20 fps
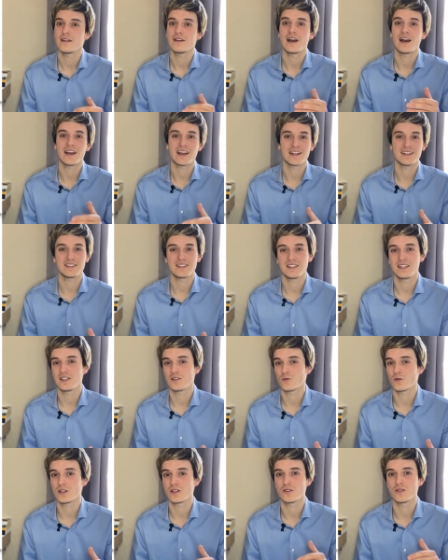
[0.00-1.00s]
I can see that
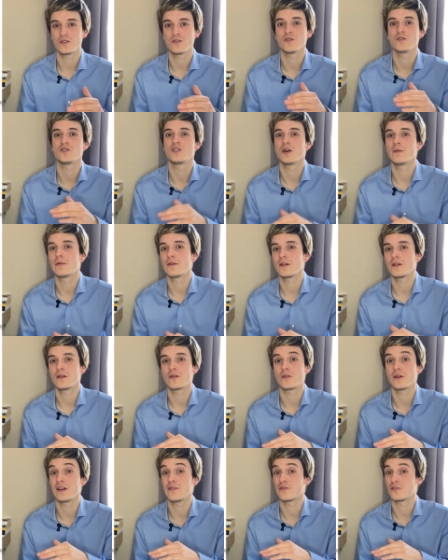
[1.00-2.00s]
one go double
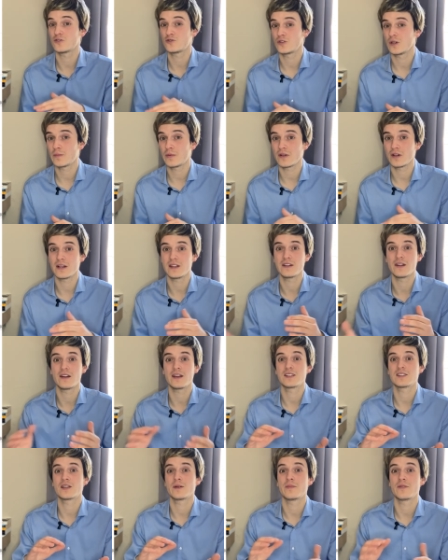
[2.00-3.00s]
or even triple in the
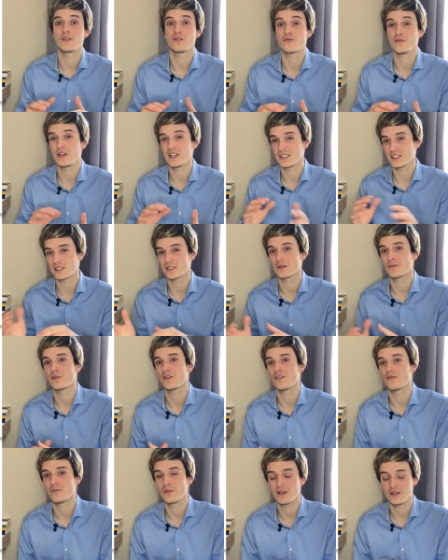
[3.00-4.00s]
next couple of weeks, next couple
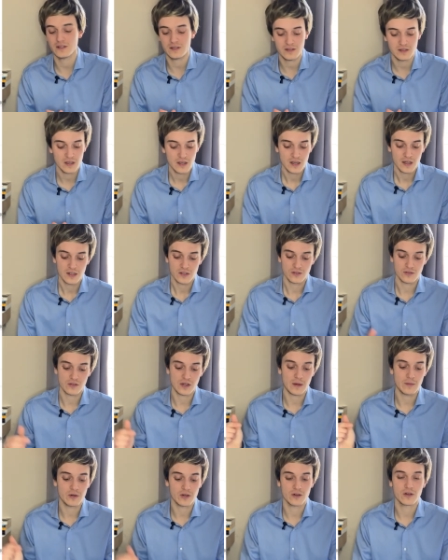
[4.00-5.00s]
of months. So
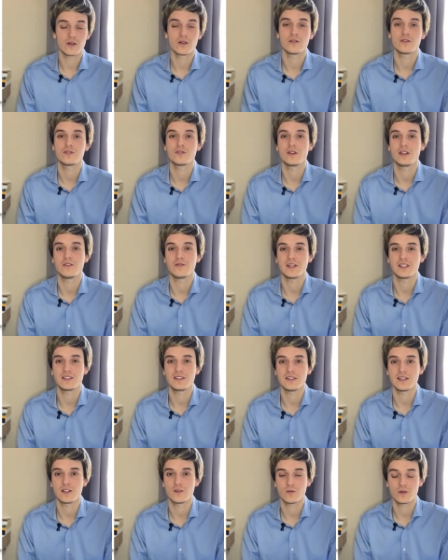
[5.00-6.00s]
I'm gonna also invest
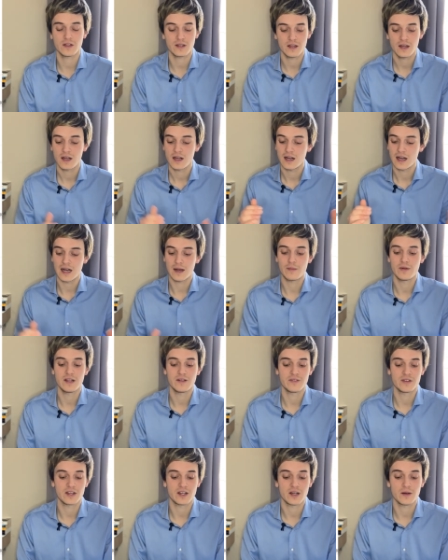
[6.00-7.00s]
in that one. I believe
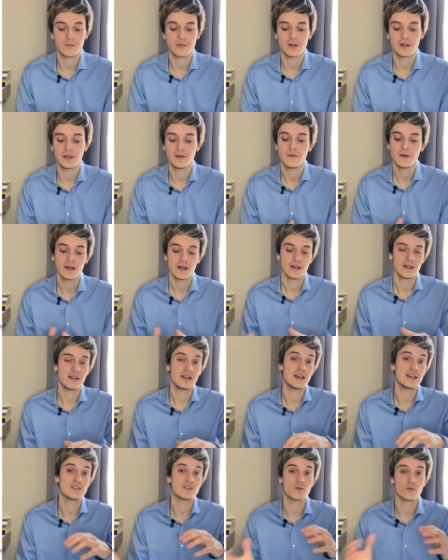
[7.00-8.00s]
in the company. They
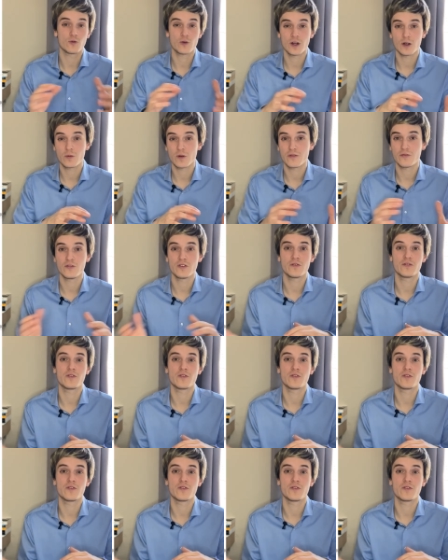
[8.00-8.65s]
had some great revenue over